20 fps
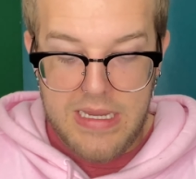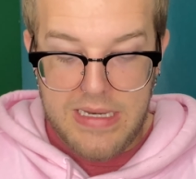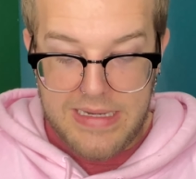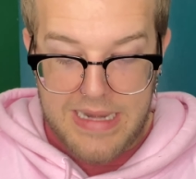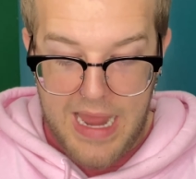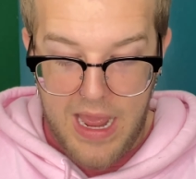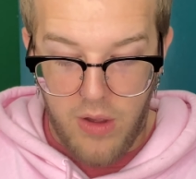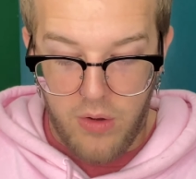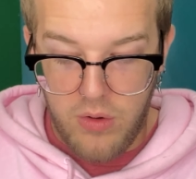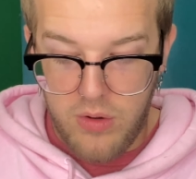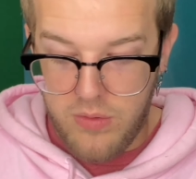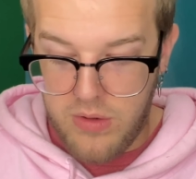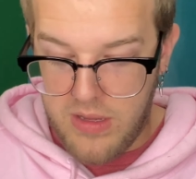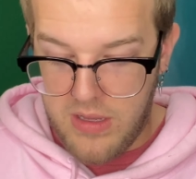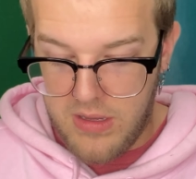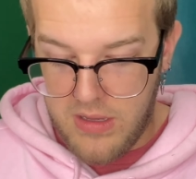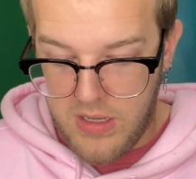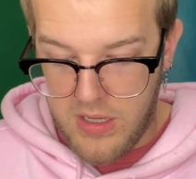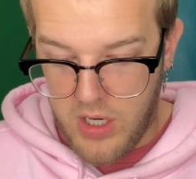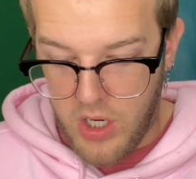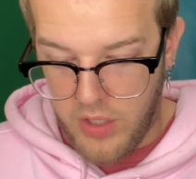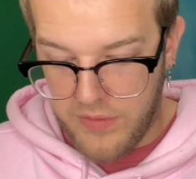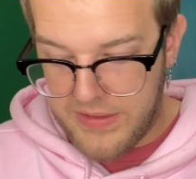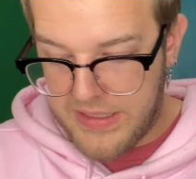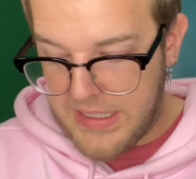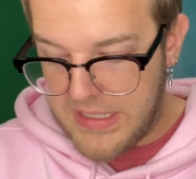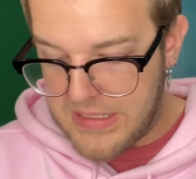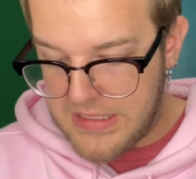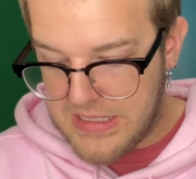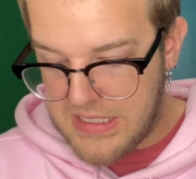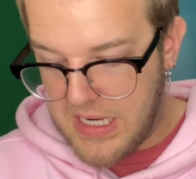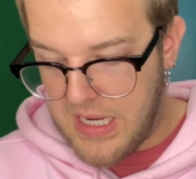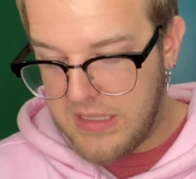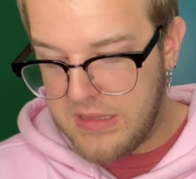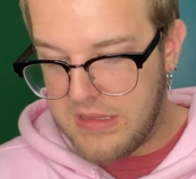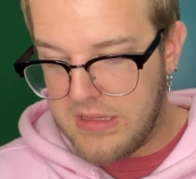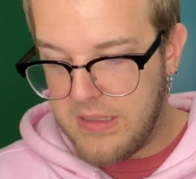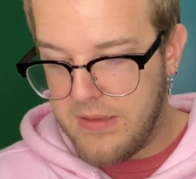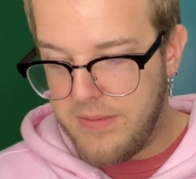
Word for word: Now, on the inside,